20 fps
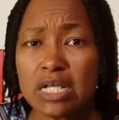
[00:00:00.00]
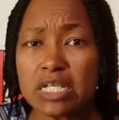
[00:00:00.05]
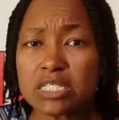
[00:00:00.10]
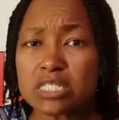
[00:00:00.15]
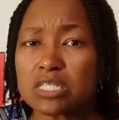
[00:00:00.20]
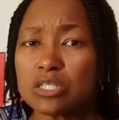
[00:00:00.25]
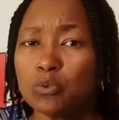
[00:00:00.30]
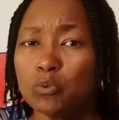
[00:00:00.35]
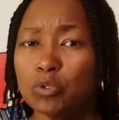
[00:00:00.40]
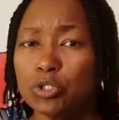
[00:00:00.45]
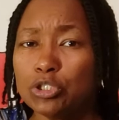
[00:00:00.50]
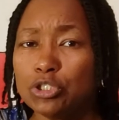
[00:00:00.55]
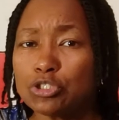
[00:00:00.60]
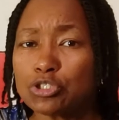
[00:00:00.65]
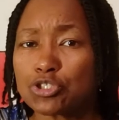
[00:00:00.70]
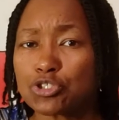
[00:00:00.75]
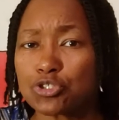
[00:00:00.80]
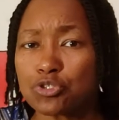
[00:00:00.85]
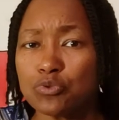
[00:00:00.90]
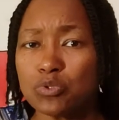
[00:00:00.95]
See, when
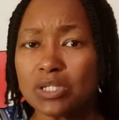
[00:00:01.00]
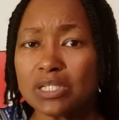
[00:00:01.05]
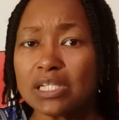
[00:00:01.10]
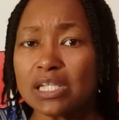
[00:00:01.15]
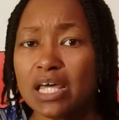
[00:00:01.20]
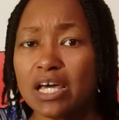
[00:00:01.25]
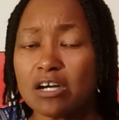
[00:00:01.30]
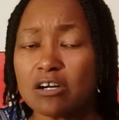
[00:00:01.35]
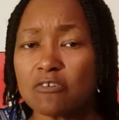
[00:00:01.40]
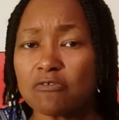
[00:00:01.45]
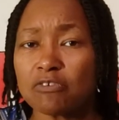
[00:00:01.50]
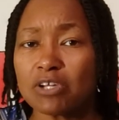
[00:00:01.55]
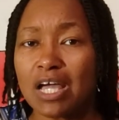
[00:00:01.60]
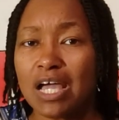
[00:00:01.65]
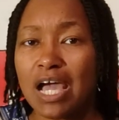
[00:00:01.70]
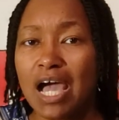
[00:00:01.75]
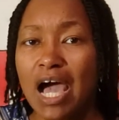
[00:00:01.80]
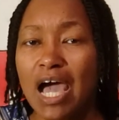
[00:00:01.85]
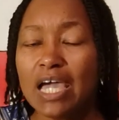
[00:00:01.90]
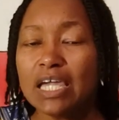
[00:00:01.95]
Yeshua left,
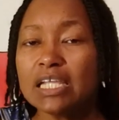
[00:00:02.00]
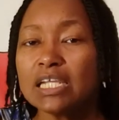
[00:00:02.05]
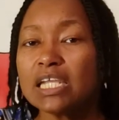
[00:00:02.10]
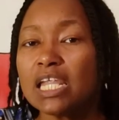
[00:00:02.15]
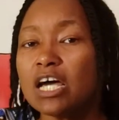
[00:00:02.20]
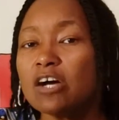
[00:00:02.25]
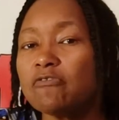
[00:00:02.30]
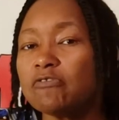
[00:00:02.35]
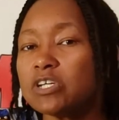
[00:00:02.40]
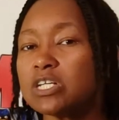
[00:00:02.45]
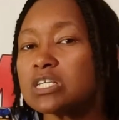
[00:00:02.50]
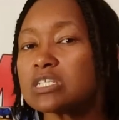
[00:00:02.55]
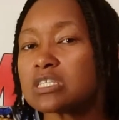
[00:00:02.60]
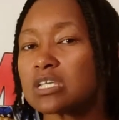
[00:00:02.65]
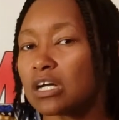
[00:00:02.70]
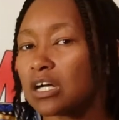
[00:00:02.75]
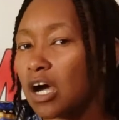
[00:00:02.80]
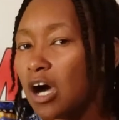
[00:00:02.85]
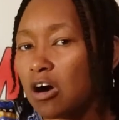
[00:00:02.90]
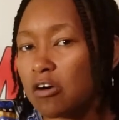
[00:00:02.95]
he left
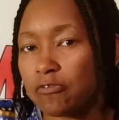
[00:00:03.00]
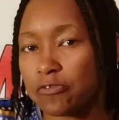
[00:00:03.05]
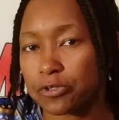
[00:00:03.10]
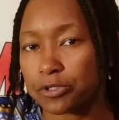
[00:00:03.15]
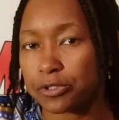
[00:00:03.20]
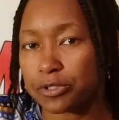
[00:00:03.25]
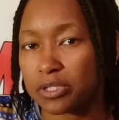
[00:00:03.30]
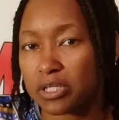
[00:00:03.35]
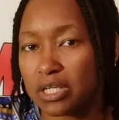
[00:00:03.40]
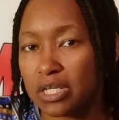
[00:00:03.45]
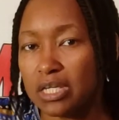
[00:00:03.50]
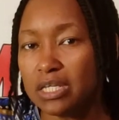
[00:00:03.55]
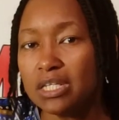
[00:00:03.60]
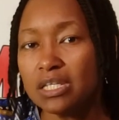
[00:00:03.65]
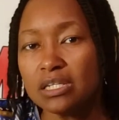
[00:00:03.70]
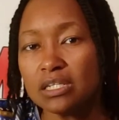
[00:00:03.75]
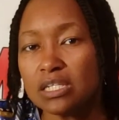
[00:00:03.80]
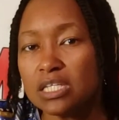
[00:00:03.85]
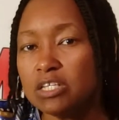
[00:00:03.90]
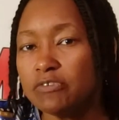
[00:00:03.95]
us a comforter. He
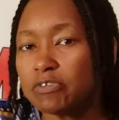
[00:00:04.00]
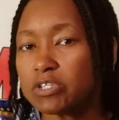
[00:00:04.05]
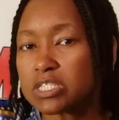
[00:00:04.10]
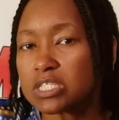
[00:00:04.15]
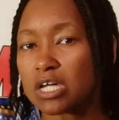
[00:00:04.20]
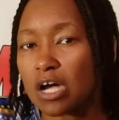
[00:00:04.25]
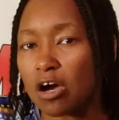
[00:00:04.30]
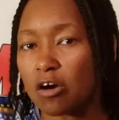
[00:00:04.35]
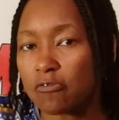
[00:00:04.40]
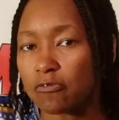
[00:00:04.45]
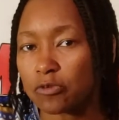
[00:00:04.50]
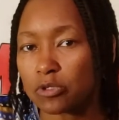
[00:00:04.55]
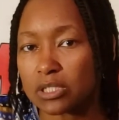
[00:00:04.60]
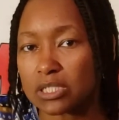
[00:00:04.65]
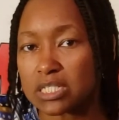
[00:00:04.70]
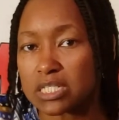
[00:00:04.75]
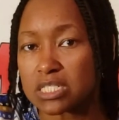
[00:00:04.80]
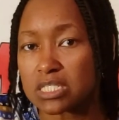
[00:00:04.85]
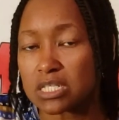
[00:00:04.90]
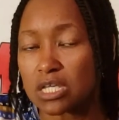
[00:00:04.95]
didn't leave us
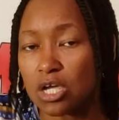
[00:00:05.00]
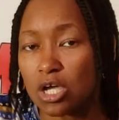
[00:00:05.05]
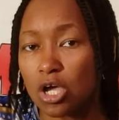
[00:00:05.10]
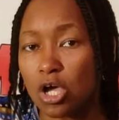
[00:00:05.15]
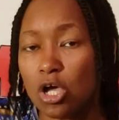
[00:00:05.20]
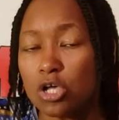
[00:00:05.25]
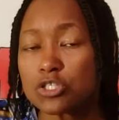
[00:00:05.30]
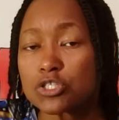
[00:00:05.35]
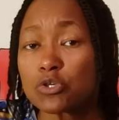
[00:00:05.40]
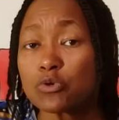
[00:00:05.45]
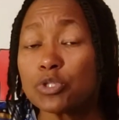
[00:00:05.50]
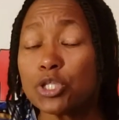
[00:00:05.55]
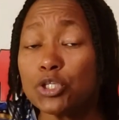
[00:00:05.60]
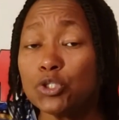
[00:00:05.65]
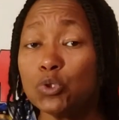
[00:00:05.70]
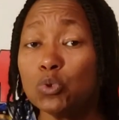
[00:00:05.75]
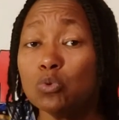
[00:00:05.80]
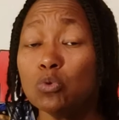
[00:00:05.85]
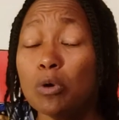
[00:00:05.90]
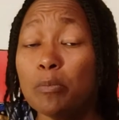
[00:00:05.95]
comfortless, so that
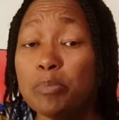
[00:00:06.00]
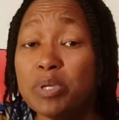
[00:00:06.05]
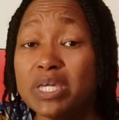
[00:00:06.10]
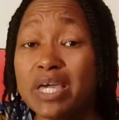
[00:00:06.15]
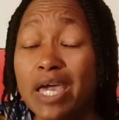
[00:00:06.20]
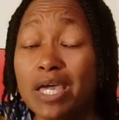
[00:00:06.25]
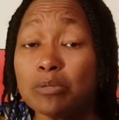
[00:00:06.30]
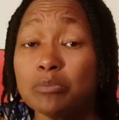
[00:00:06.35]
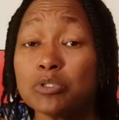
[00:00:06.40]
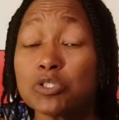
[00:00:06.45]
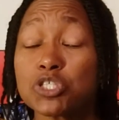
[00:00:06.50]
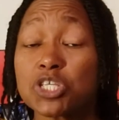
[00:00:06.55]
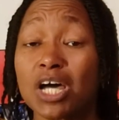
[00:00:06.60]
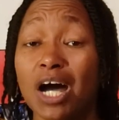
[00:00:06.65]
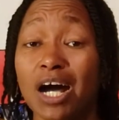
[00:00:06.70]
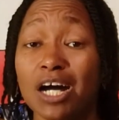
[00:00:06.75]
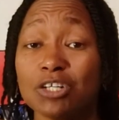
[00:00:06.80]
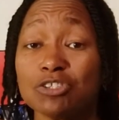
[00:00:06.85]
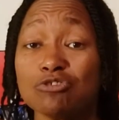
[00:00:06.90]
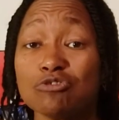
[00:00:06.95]
you would be able
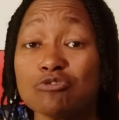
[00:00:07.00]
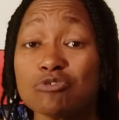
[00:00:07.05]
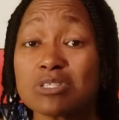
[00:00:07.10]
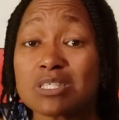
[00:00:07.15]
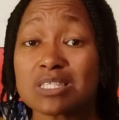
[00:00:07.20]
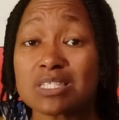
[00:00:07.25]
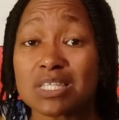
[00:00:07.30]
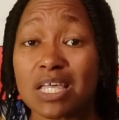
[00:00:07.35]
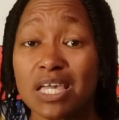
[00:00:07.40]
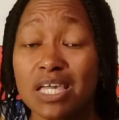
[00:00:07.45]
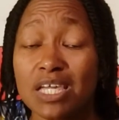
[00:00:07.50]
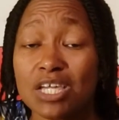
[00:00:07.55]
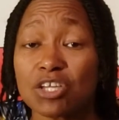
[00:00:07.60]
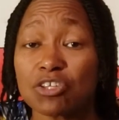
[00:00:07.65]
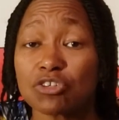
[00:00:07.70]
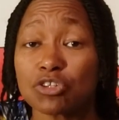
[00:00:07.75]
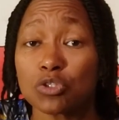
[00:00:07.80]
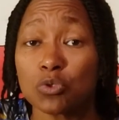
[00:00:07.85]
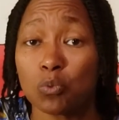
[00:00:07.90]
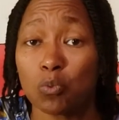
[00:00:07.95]
to
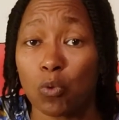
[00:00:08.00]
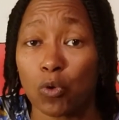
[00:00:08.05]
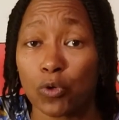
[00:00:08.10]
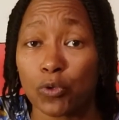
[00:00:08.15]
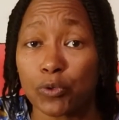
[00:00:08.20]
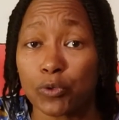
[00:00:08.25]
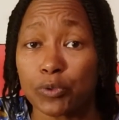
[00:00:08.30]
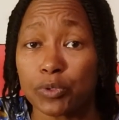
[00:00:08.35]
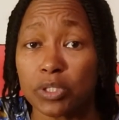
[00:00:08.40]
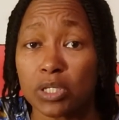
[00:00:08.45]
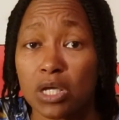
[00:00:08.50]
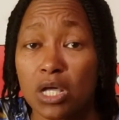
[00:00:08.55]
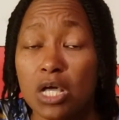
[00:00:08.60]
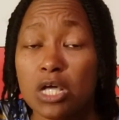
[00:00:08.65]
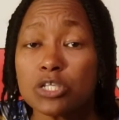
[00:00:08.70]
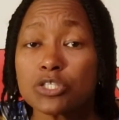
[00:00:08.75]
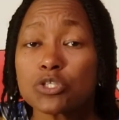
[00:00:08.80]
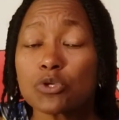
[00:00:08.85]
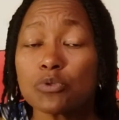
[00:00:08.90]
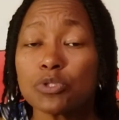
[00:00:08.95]
understand the word,
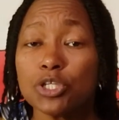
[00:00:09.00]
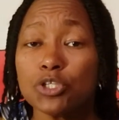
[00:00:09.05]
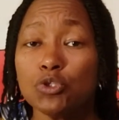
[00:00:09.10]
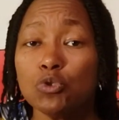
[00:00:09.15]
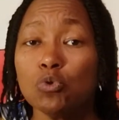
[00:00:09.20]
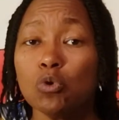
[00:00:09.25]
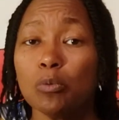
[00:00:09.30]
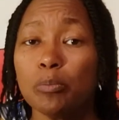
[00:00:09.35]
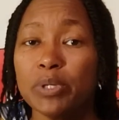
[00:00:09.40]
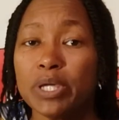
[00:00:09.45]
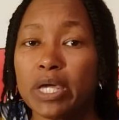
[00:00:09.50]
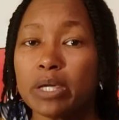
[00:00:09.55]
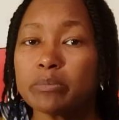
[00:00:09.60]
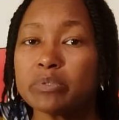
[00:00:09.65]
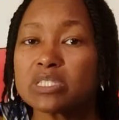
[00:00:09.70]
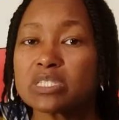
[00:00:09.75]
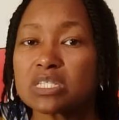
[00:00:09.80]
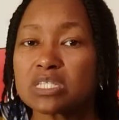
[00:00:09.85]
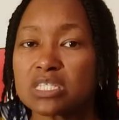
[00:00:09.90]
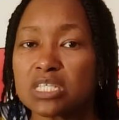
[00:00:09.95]
so that you will be
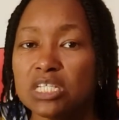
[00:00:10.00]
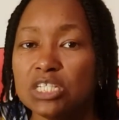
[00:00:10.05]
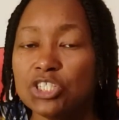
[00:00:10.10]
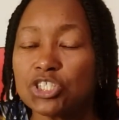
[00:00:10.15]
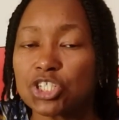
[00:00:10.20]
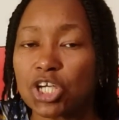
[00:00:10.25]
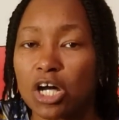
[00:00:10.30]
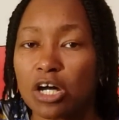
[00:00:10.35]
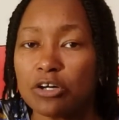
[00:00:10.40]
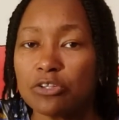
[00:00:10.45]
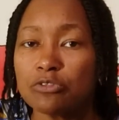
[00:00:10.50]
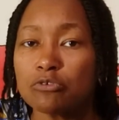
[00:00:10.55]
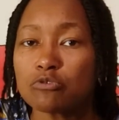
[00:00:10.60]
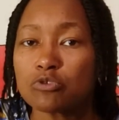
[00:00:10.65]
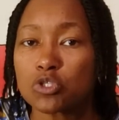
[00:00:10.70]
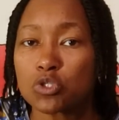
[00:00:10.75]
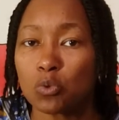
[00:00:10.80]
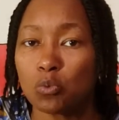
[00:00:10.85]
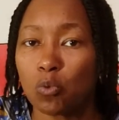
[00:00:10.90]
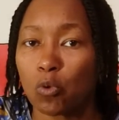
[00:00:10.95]
able to teach
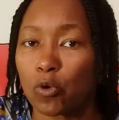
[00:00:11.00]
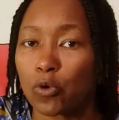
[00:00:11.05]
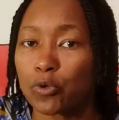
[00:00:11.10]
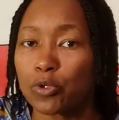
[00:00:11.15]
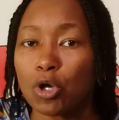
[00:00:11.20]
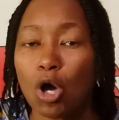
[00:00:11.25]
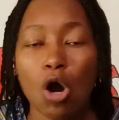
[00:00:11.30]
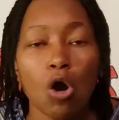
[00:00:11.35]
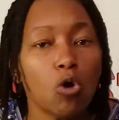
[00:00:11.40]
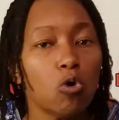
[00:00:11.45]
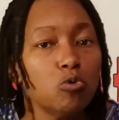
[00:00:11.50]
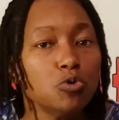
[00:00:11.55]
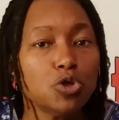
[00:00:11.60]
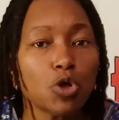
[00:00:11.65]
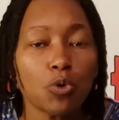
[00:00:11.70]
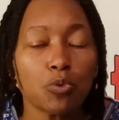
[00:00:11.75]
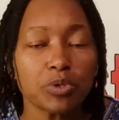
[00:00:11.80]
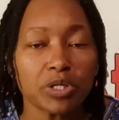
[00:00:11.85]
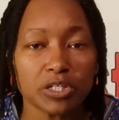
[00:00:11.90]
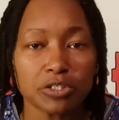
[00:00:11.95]
others the word who
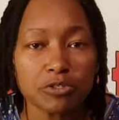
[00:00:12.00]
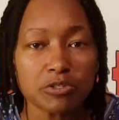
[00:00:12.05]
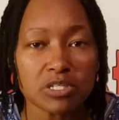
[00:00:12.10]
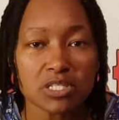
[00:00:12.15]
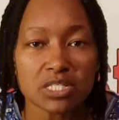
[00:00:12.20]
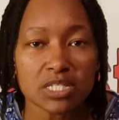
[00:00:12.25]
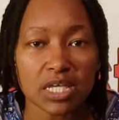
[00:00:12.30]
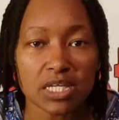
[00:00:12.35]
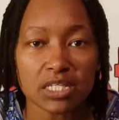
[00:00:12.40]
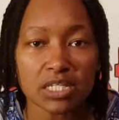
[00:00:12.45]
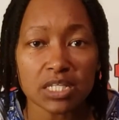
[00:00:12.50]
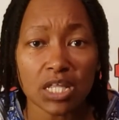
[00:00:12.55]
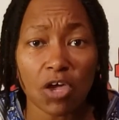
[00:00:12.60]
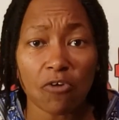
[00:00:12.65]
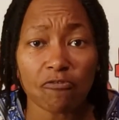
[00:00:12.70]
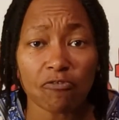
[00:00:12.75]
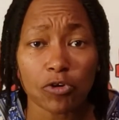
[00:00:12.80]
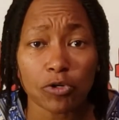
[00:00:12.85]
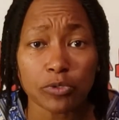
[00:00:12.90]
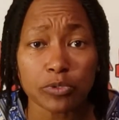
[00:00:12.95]
don't understand it
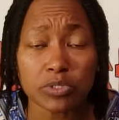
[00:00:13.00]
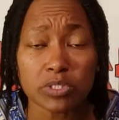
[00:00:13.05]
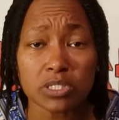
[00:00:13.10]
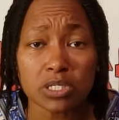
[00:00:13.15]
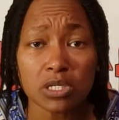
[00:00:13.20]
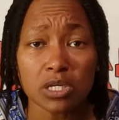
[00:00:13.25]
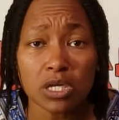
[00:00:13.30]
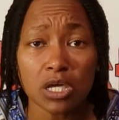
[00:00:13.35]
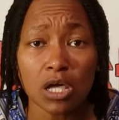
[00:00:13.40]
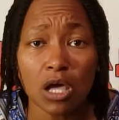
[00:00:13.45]
at first.